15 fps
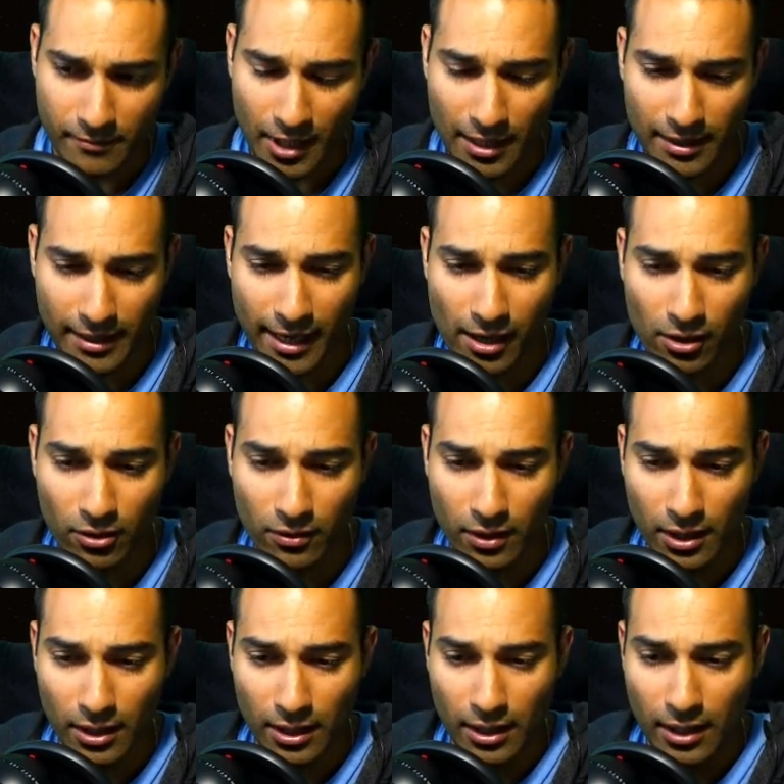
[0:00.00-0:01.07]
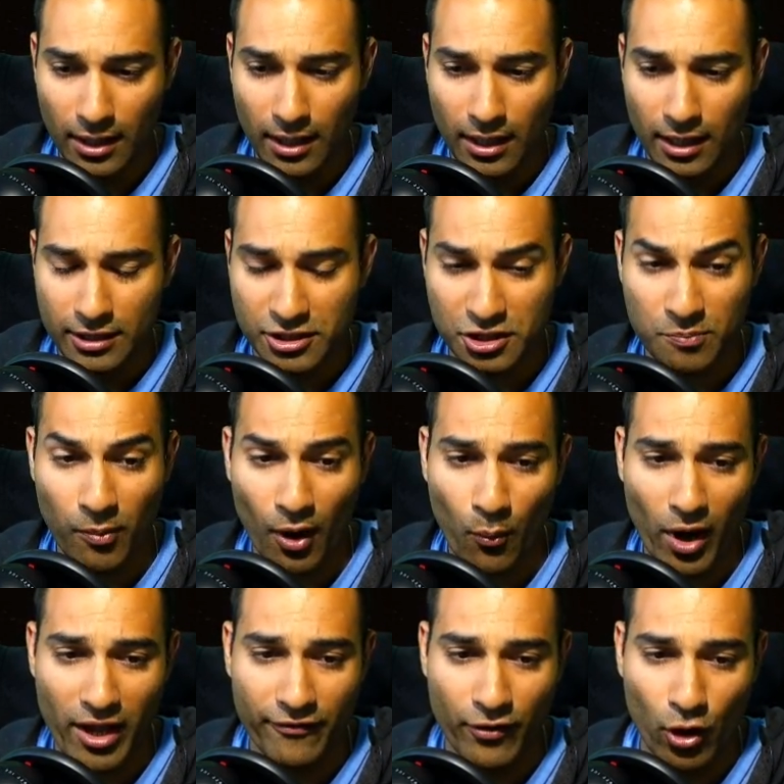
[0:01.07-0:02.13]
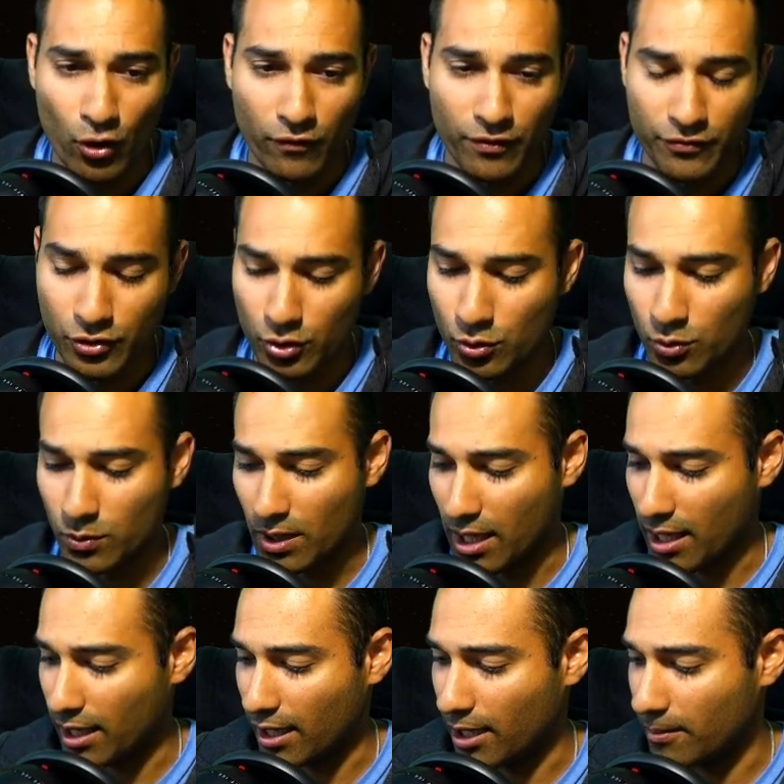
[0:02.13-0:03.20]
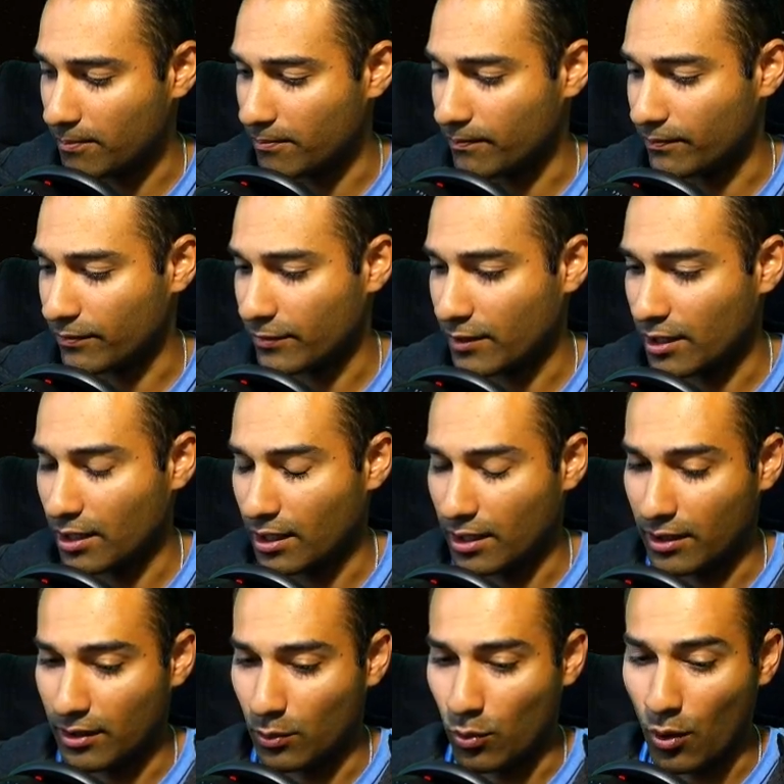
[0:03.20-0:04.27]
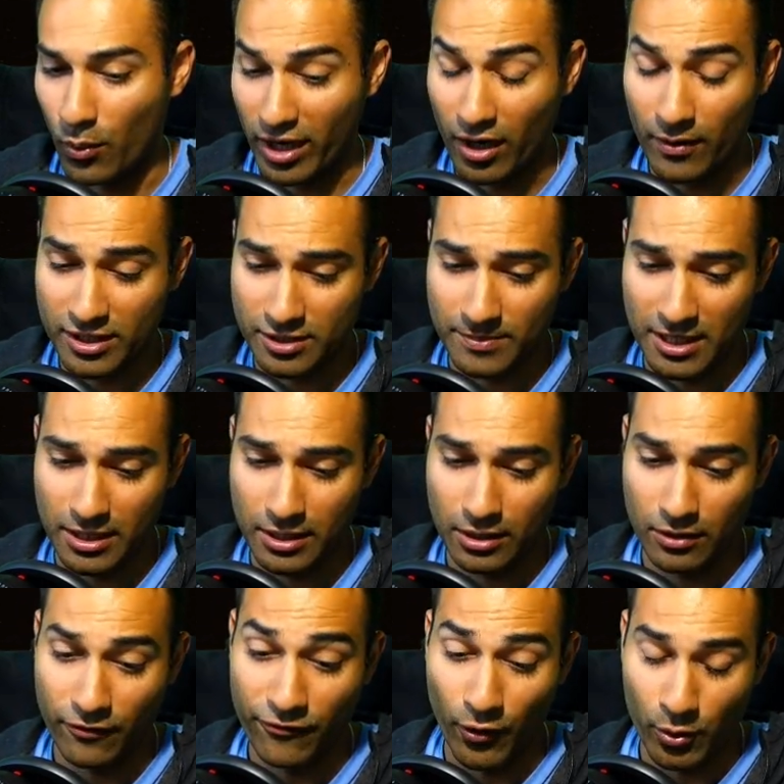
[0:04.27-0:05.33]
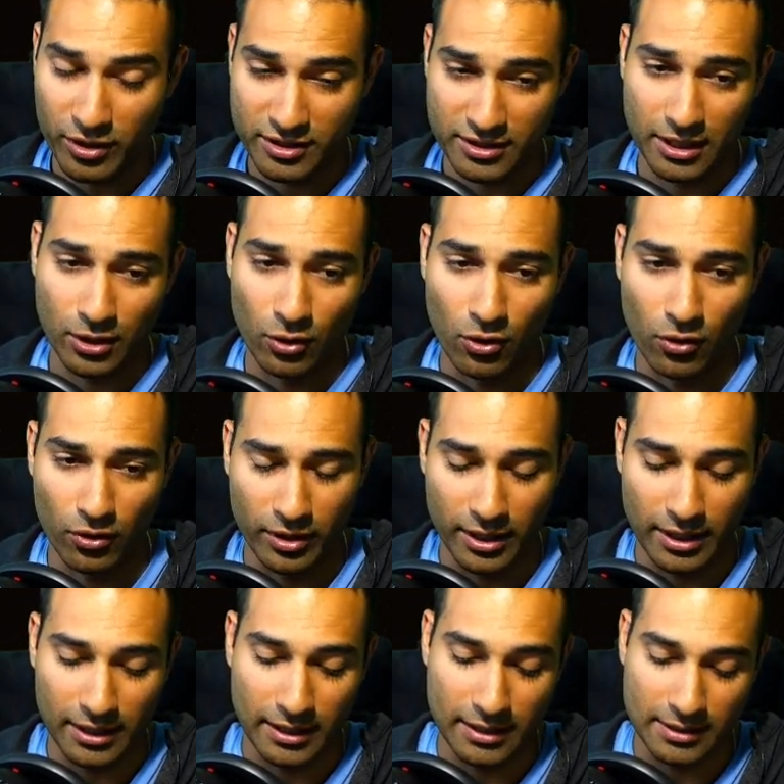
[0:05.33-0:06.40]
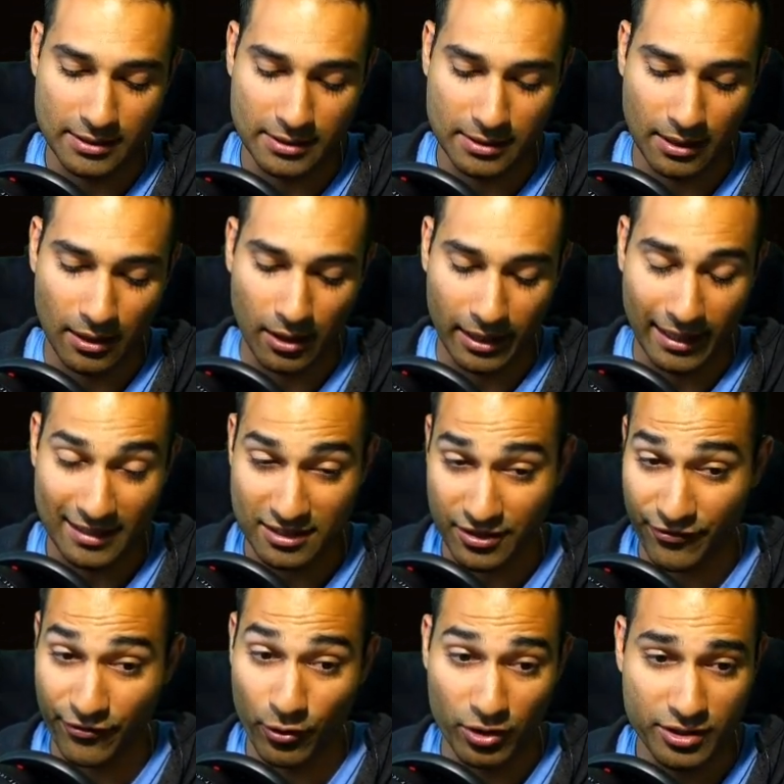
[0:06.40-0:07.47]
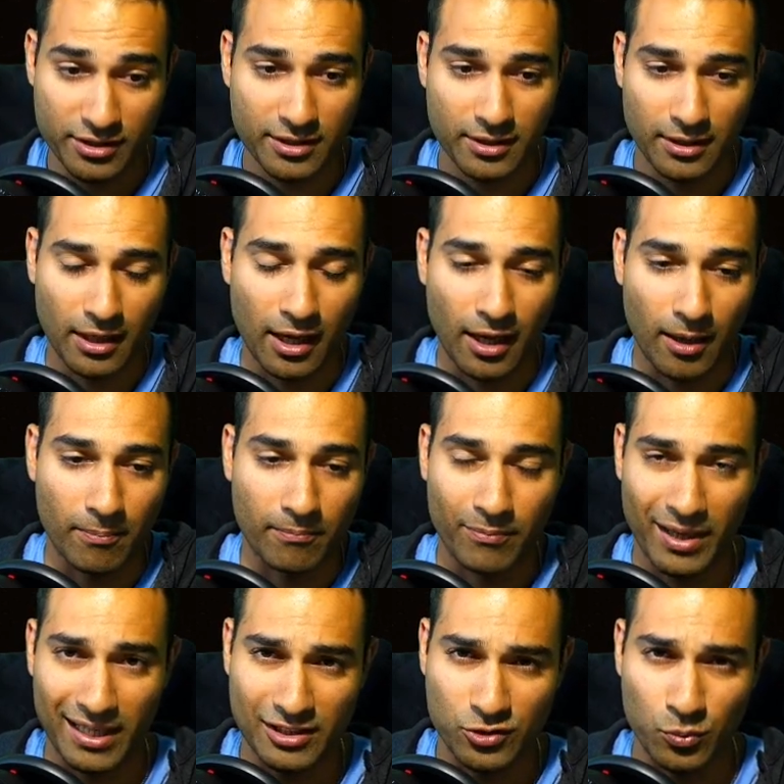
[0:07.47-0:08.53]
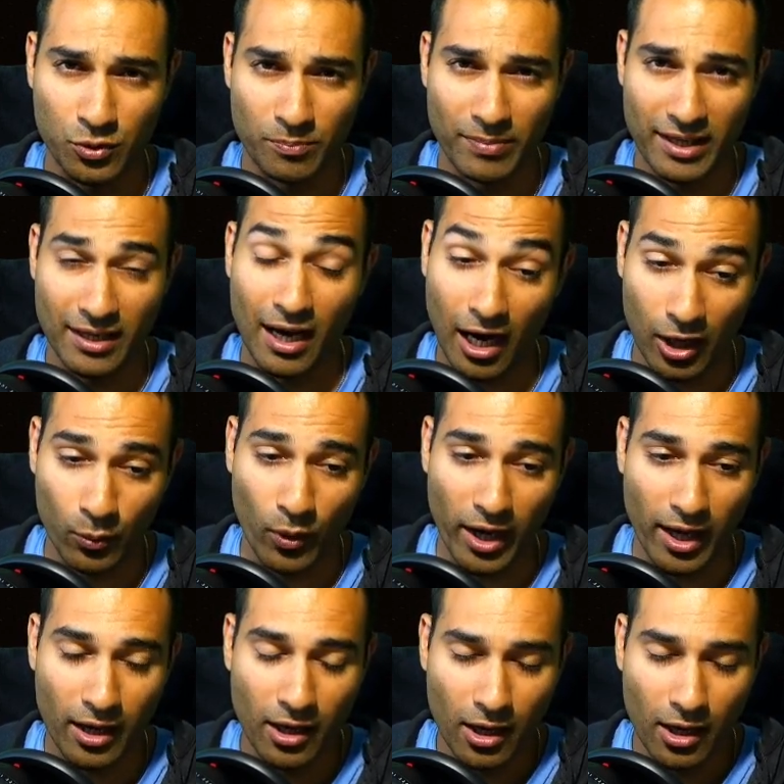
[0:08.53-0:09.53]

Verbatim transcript: Now, just by way of overview, um, what we're going to be focusing on is, I guess, the first um, piece would be hardware.